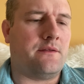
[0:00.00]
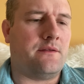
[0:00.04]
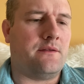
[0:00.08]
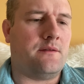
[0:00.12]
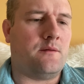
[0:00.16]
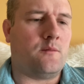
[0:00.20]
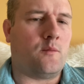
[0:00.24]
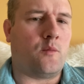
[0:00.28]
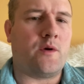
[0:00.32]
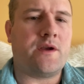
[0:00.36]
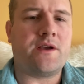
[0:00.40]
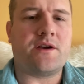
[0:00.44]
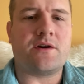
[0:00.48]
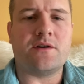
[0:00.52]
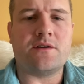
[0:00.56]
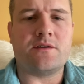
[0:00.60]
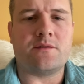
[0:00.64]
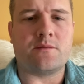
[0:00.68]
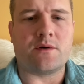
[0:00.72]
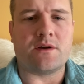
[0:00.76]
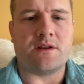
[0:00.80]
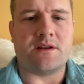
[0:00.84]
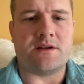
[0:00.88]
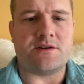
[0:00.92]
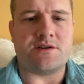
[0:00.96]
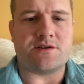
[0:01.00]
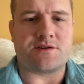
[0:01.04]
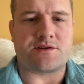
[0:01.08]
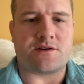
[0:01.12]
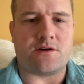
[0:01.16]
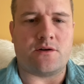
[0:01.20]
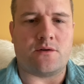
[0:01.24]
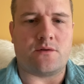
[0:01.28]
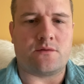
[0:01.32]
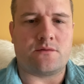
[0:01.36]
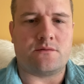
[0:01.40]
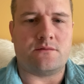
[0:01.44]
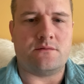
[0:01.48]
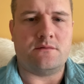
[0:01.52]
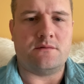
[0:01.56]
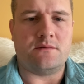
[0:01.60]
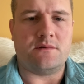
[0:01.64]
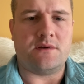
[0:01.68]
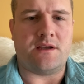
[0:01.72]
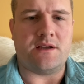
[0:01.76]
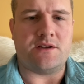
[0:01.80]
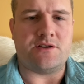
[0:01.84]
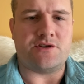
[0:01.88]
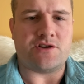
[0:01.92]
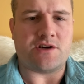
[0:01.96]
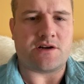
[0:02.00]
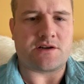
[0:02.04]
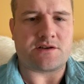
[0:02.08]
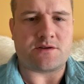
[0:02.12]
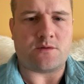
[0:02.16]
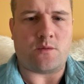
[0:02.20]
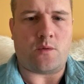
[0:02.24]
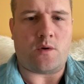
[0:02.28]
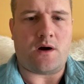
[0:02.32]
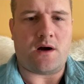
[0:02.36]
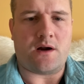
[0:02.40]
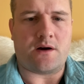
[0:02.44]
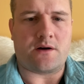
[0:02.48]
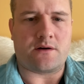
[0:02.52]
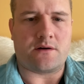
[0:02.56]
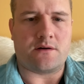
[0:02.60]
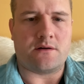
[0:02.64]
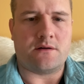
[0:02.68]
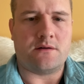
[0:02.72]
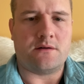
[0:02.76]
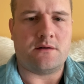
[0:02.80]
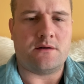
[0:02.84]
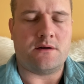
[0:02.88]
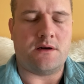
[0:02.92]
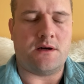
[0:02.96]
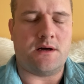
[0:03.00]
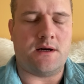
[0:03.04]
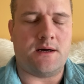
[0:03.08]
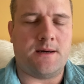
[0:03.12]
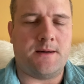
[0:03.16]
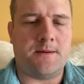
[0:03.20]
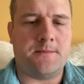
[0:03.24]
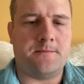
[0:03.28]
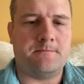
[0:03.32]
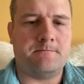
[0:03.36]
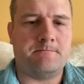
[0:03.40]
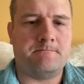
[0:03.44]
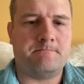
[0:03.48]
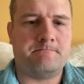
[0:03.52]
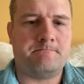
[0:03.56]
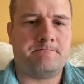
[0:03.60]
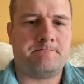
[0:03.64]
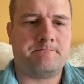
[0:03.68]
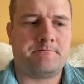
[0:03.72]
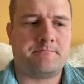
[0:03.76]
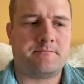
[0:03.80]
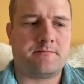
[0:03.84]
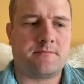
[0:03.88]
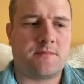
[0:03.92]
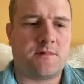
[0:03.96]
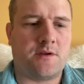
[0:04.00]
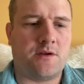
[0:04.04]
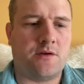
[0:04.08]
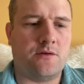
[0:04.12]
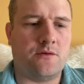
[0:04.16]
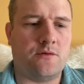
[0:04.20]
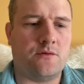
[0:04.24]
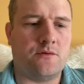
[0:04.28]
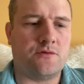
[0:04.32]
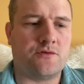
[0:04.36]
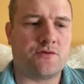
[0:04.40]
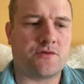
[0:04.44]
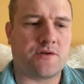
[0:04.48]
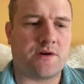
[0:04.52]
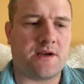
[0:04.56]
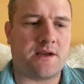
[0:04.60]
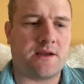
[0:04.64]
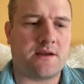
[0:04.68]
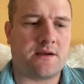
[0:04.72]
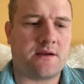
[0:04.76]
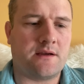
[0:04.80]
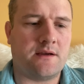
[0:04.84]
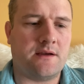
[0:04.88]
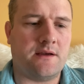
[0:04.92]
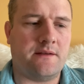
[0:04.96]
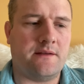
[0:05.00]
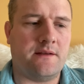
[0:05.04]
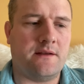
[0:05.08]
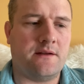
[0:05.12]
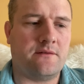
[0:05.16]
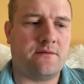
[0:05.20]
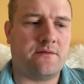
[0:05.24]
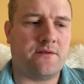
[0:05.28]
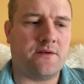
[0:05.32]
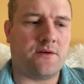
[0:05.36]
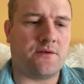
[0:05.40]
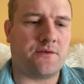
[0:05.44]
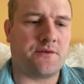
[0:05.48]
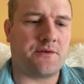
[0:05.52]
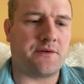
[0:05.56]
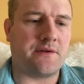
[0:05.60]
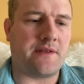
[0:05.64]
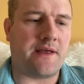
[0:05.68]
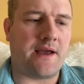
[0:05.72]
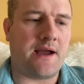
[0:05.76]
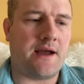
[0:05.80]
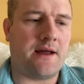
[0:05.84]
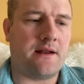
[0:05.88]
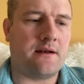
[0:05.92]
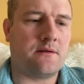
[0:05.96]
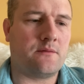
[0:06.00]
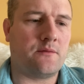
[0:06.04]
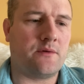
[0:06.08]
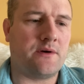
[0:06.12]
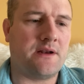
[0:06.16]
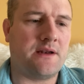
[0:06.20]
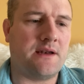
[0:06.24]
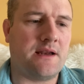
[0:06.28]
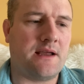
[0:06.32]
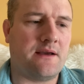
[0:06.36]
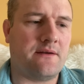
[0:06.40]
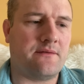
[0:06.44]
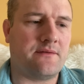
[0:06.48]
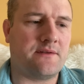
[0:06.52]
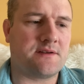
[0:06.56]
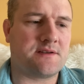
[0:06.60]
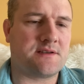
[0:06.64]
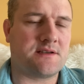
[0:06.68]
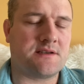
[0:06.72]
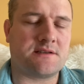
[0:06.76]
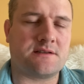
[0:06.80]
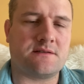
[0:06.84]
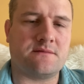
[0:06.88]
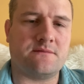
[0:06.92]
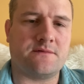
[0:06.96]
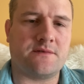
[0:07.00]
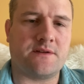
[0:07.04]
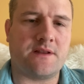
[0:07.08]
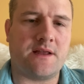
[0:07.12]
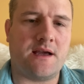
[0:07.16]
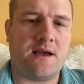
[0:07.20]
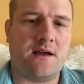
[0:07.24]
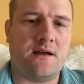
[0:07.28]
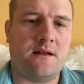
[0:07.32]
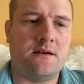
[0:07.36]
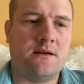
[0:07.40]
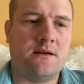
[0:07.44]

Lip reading: we couldn't really just go get jugs of water to drink and then filter that. We didn't have the system for that.